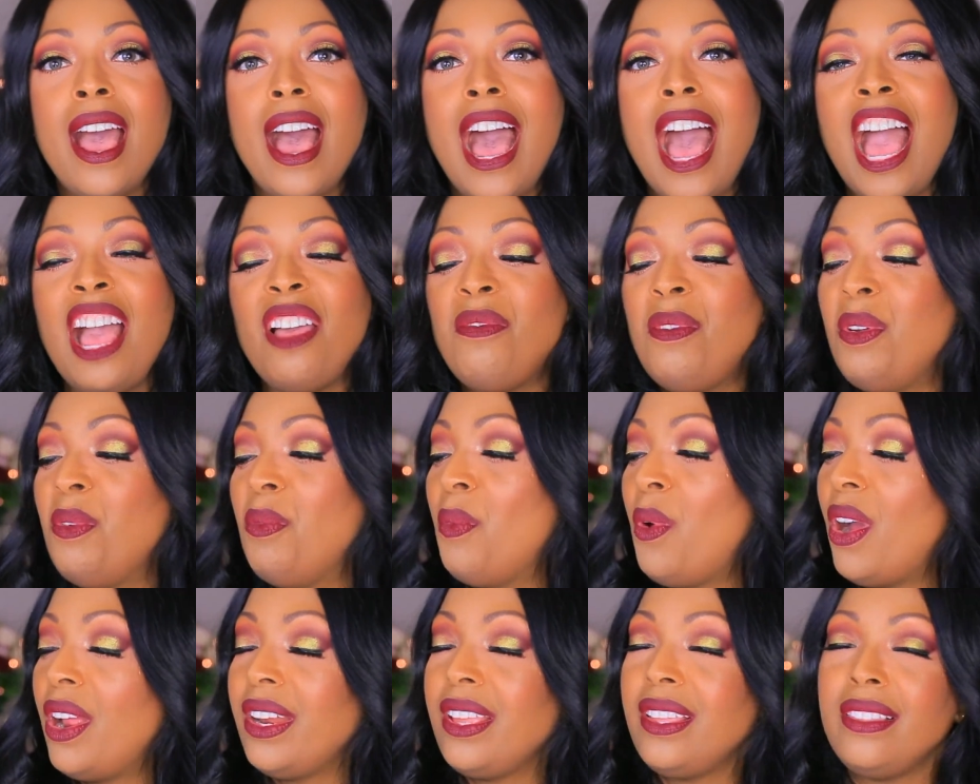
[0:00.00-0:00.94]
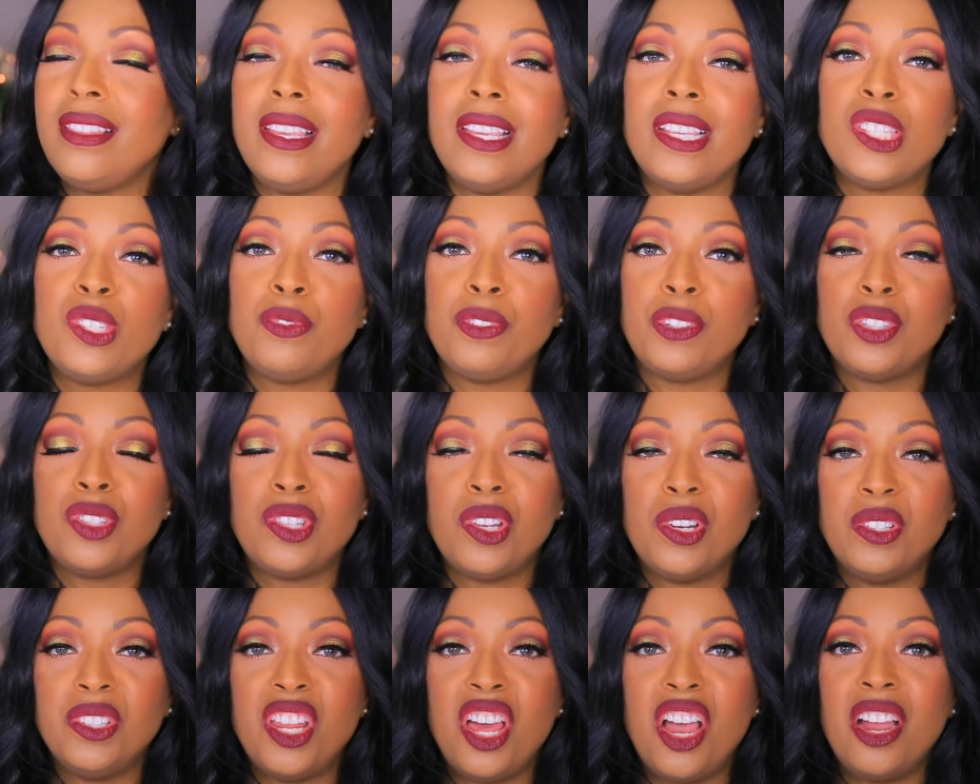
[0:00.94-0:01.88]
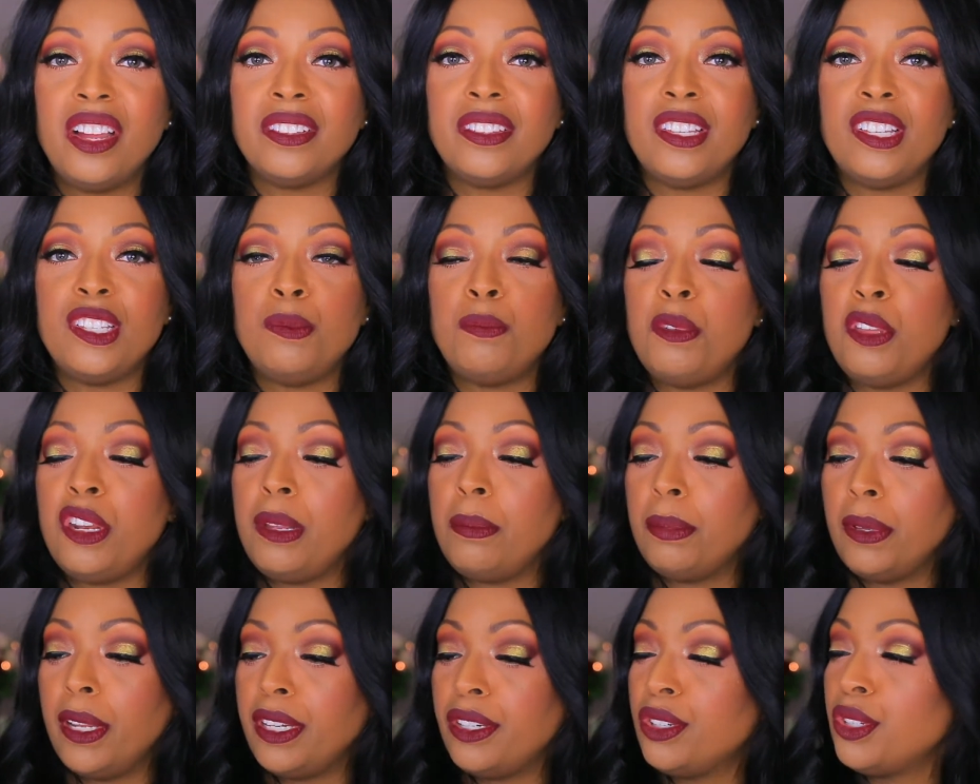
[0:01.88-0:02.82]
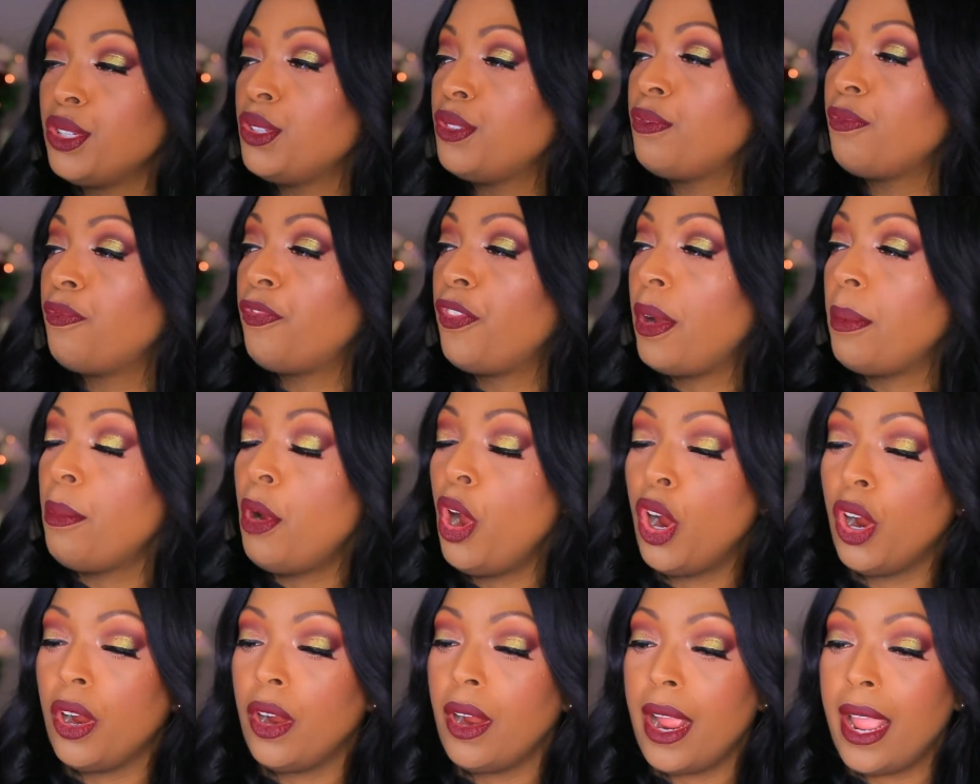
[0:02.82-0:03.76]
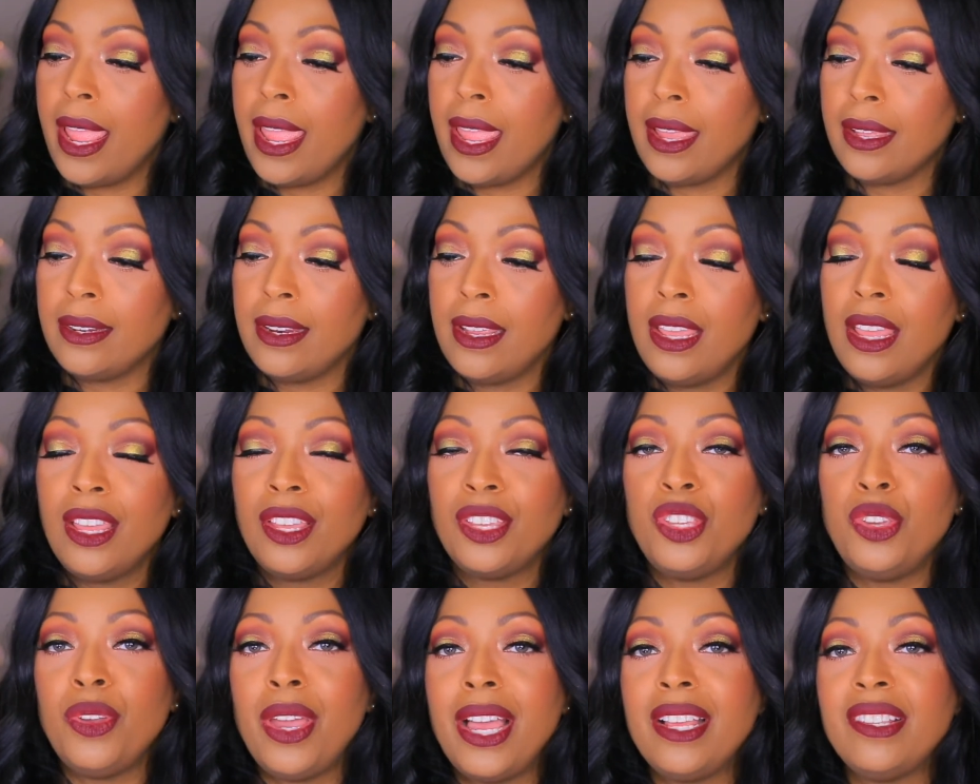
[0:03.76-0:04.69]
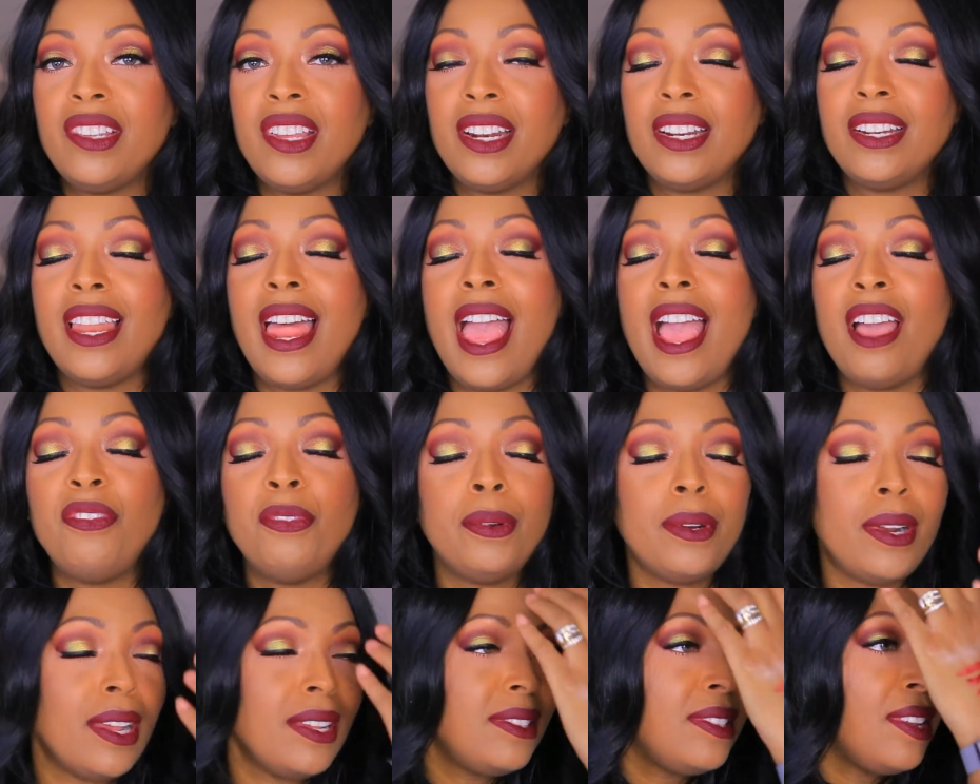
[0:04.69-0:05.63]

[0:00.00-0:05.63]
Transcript: I've been wanting these for so long, these beauty blenders from her. And you guys are gonna laugh when I